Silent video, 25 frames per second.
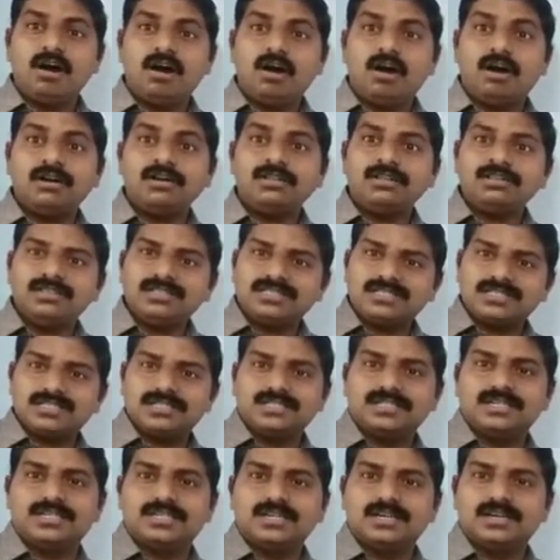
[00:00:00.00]
on the
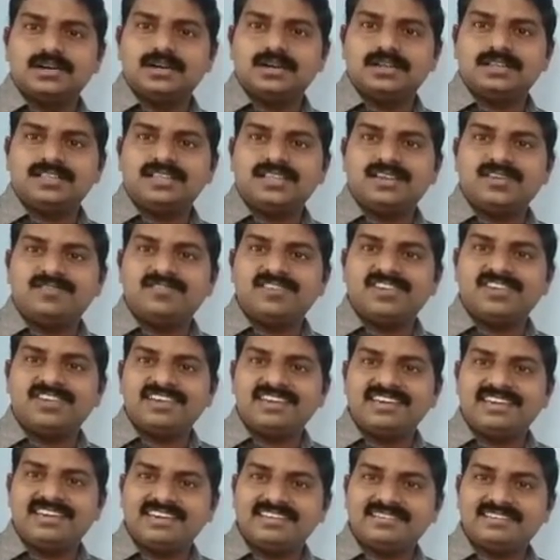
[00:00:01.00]
circle, then
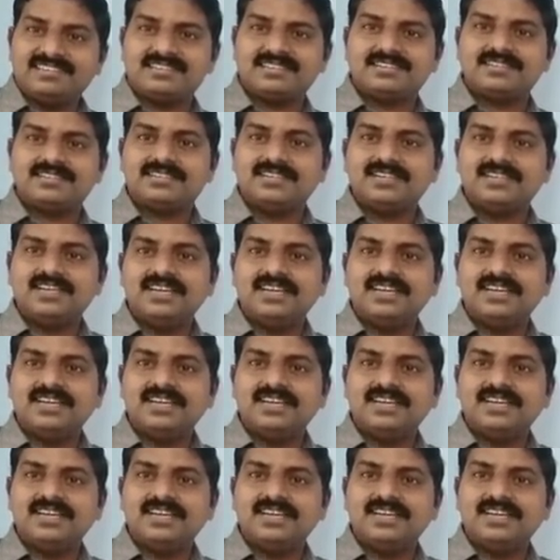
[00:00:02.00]
we get